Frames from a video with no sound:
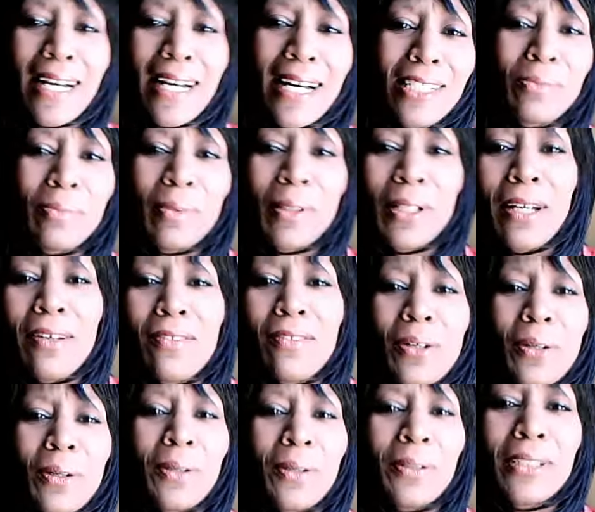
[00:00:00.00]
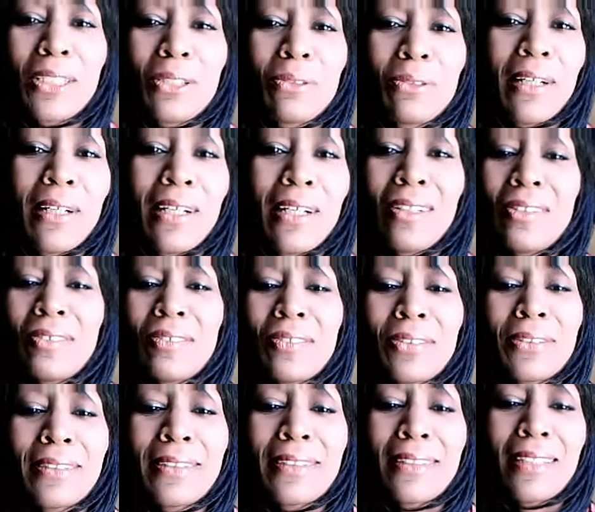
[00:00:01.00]
Gospel of the Holy Twelve,
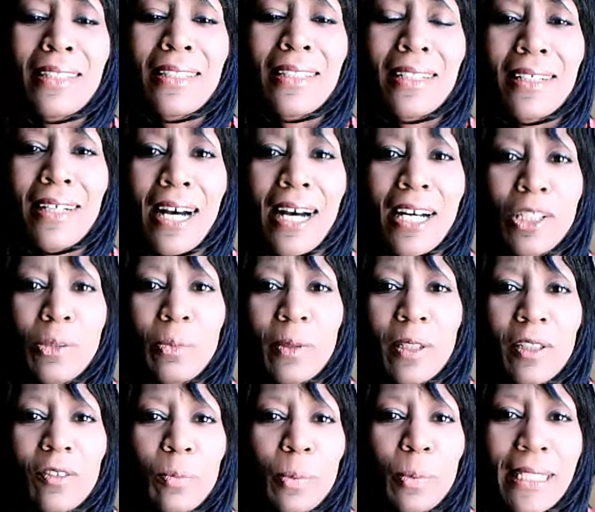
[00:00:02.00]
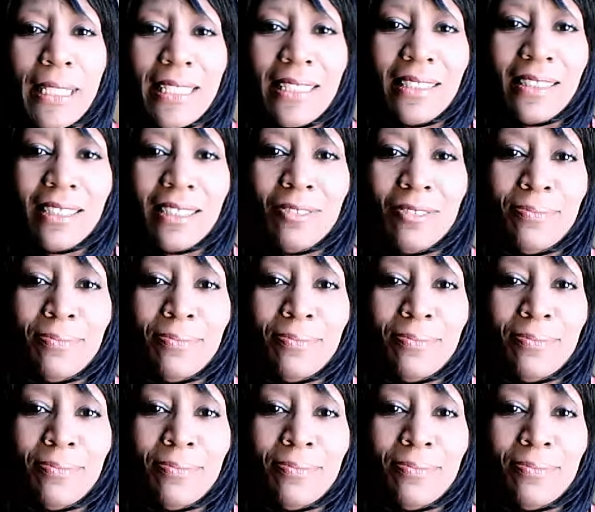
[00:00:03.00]
the Gospel of Peace.